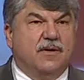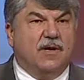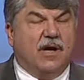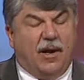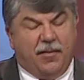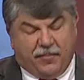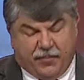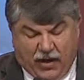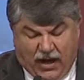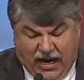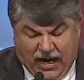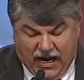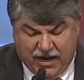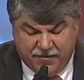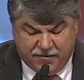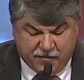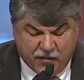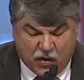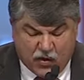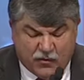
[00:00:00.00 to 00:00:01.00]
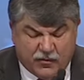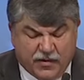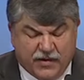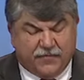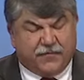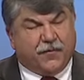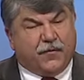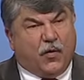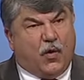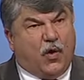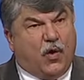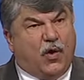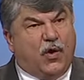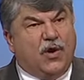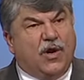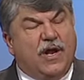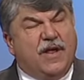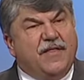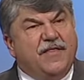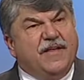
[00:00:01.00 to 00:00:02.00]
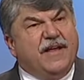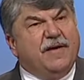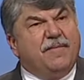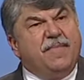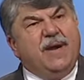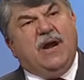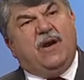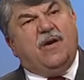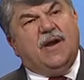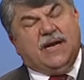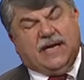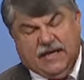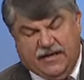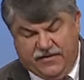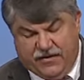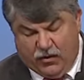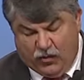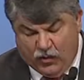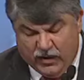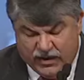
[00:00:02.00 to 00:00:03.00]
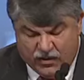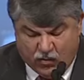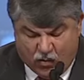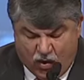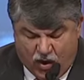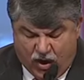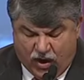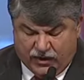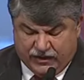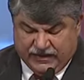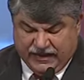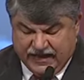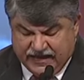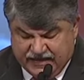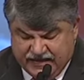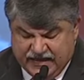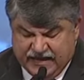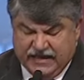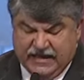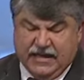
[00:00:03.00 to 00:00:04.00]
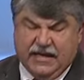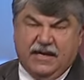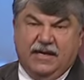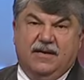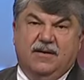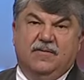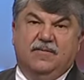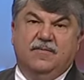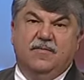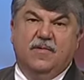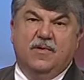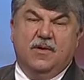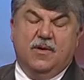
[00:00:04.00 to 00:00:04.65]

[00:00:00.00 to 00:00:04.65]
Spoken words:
a broad movement for the America that we want and need.